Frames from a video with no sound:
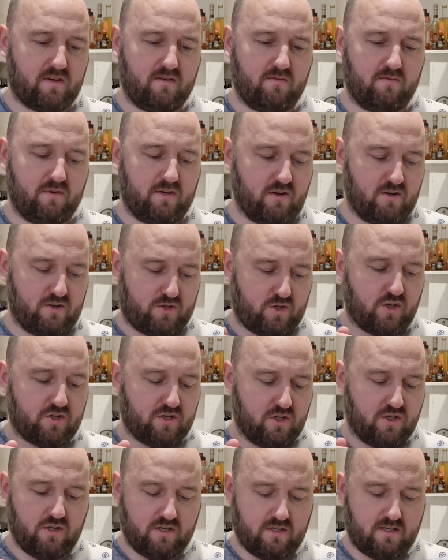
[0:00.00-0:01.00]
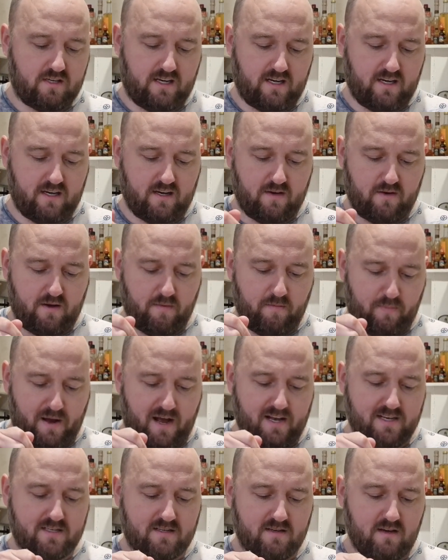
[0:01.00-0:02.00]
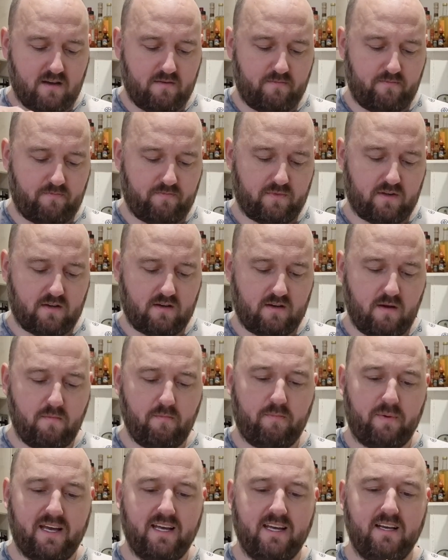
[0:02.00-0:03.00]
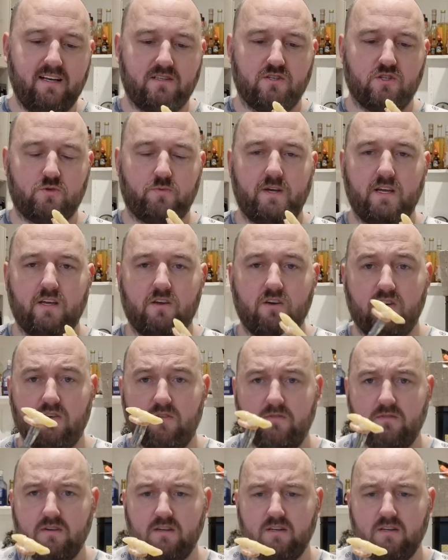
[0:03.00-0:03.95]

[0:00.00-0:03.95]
We've got sausages here and pasta and peas and sweet corn.